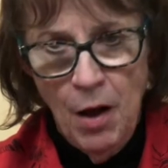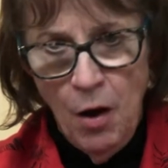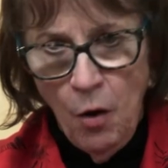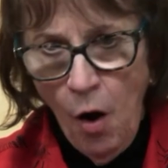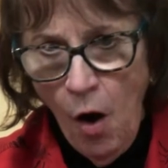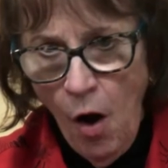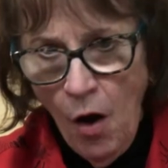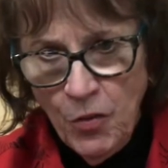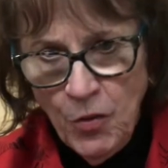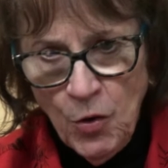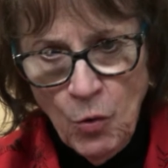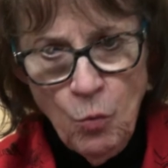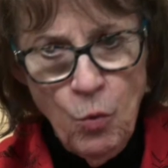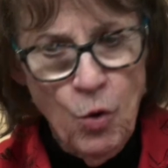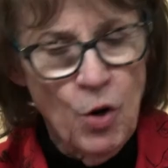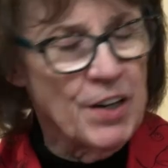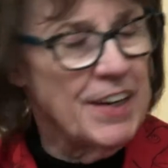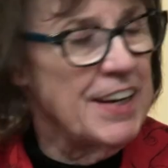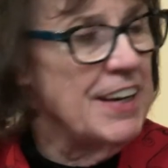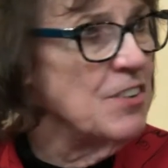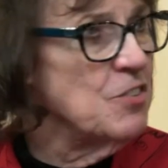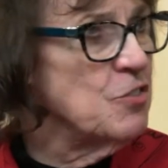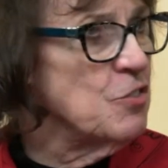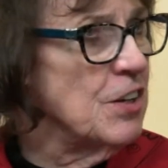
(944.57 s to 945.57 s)
All their work
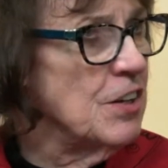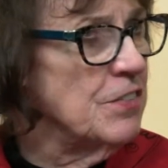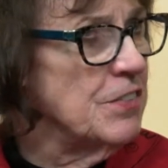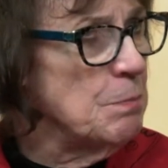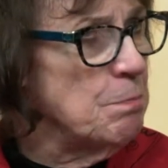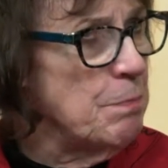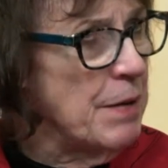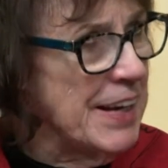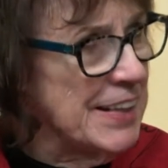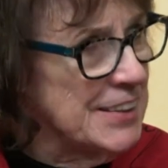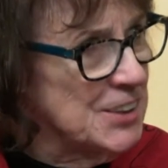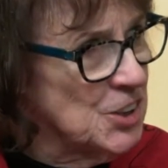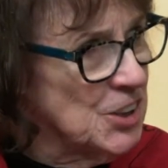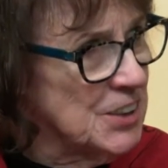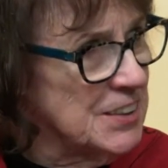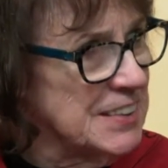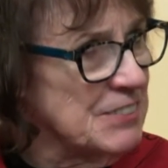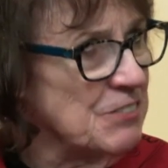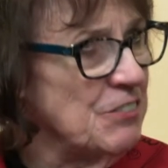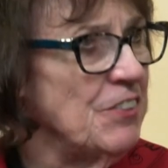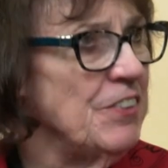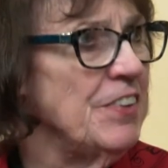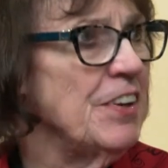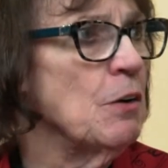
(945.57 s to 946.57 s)
history, the pensions
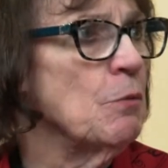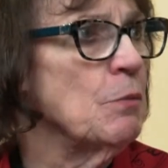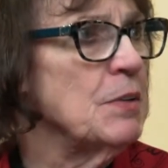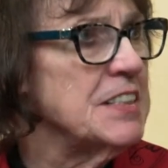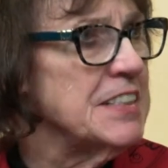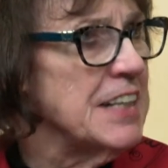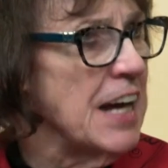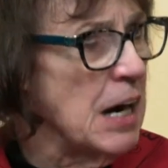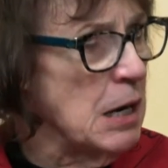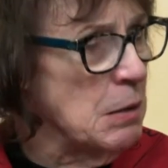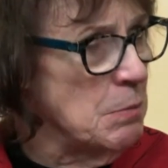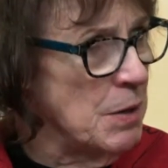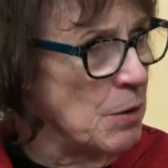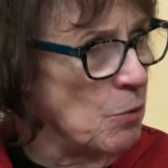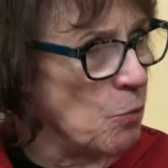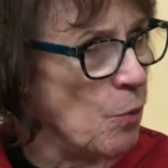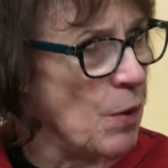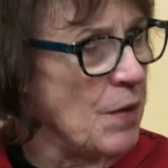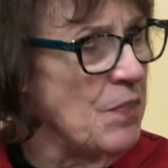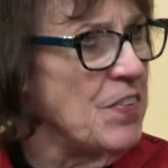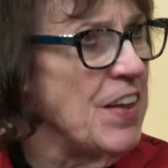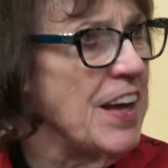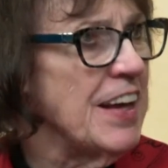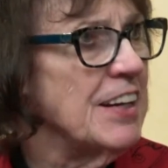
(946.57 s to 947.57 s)
from their retirement,
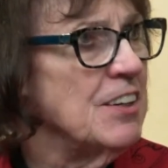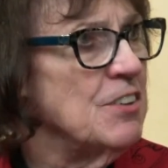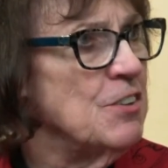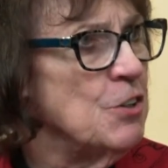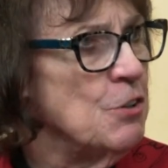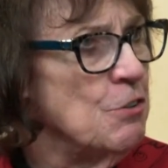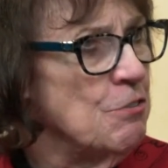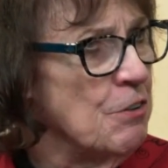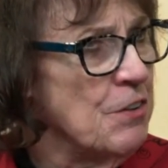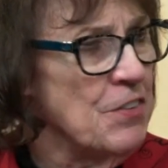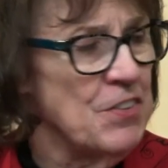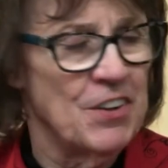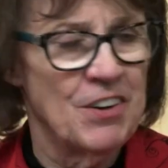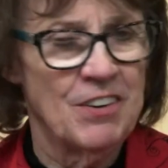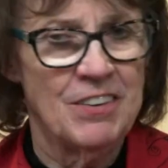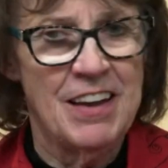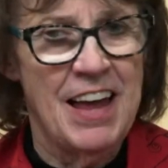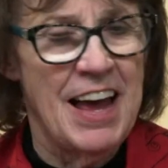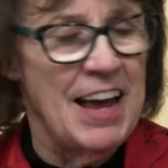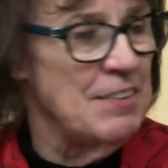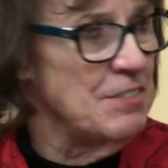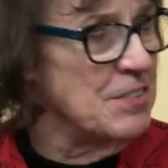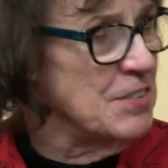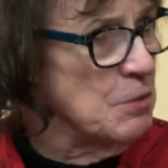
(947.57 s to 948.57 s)
what they can do with their
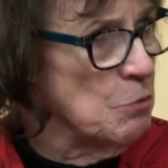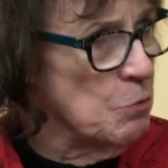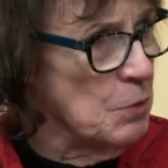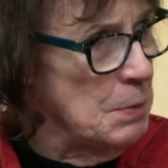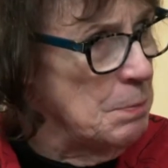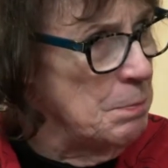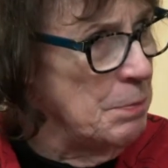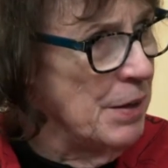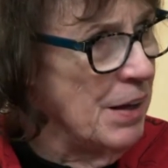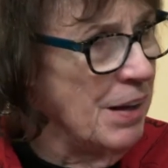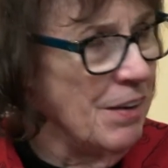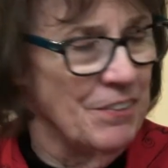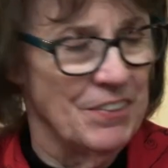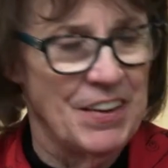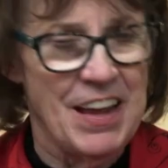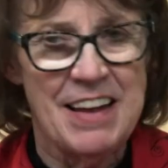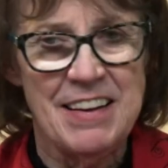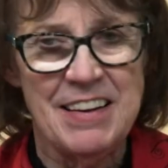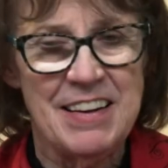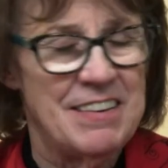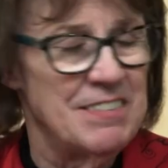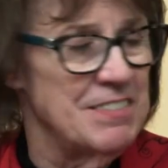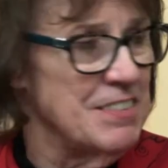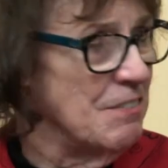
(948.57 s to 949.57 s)
lives to rebuild,
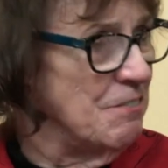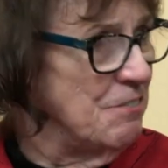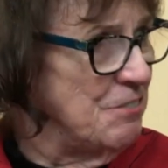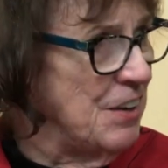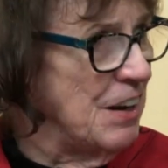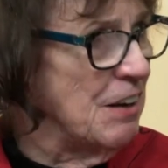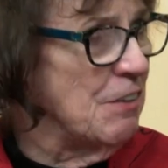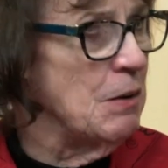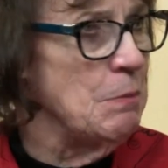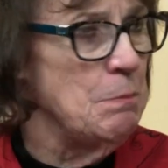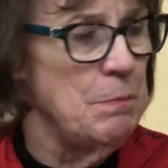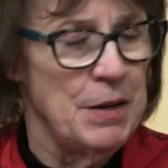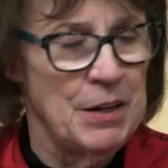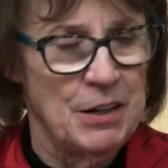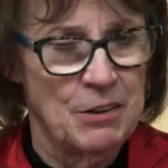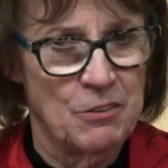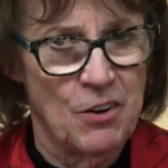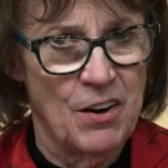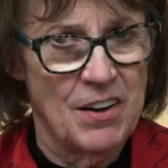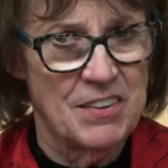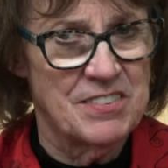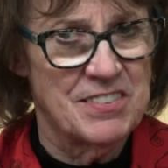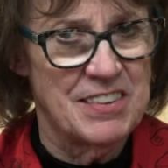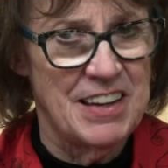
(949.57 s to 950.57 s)
that is a very big
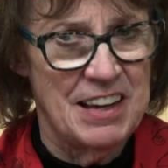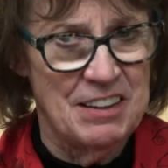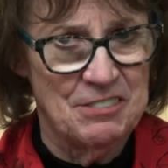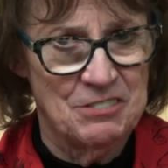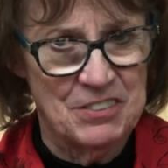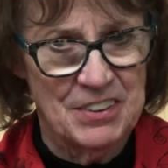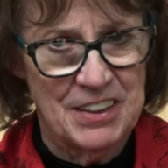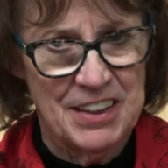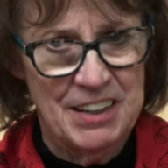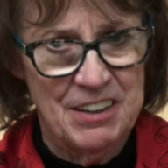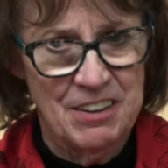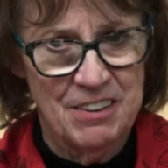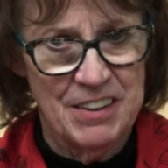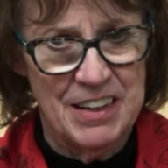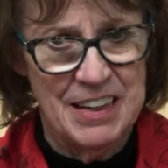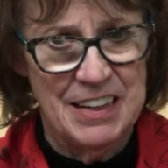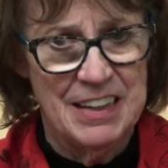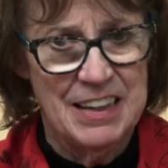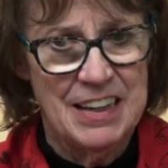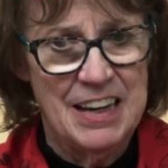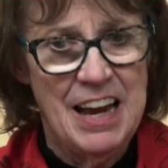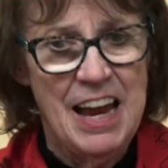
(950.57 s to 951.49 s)
cross to have to carry.